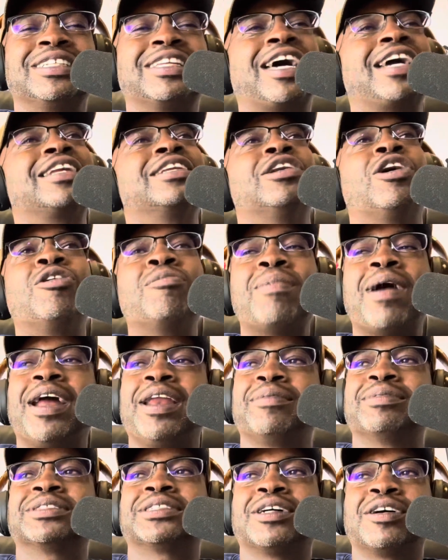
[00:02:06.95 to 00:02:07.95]
Like,
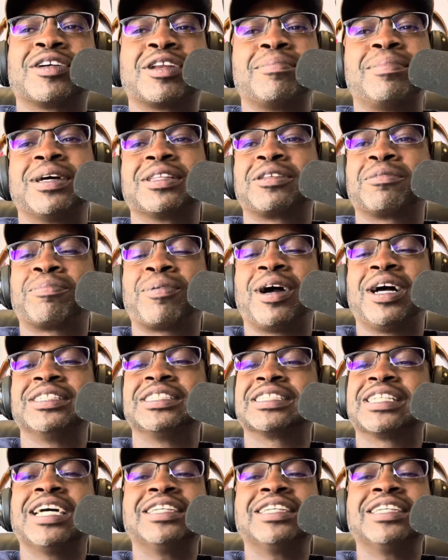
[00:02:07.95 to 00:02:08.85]
nobody was talking about the project.